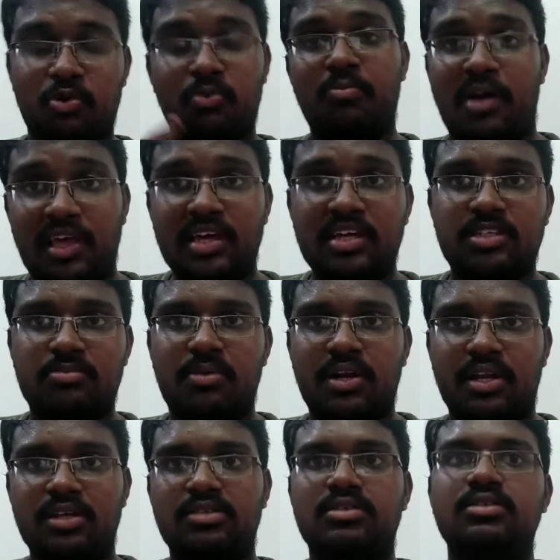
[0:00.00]
to my
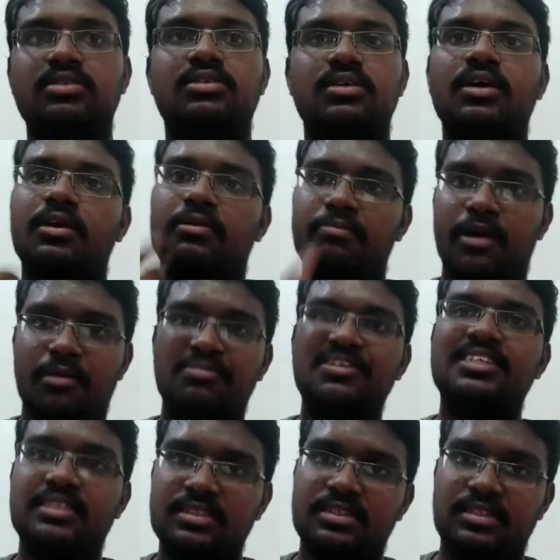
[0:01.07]
expectations it might be
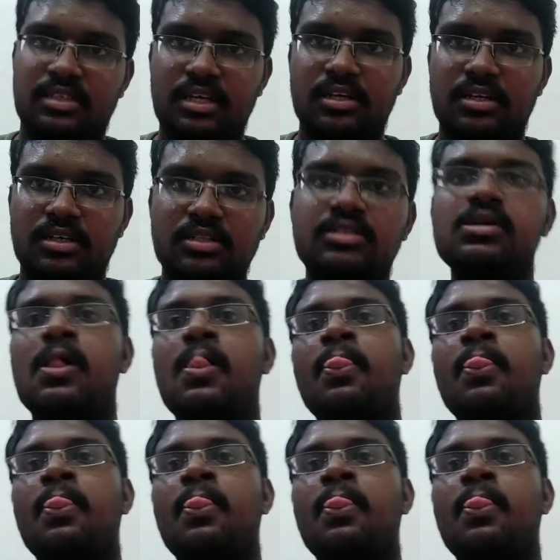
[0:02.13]
60 Hz.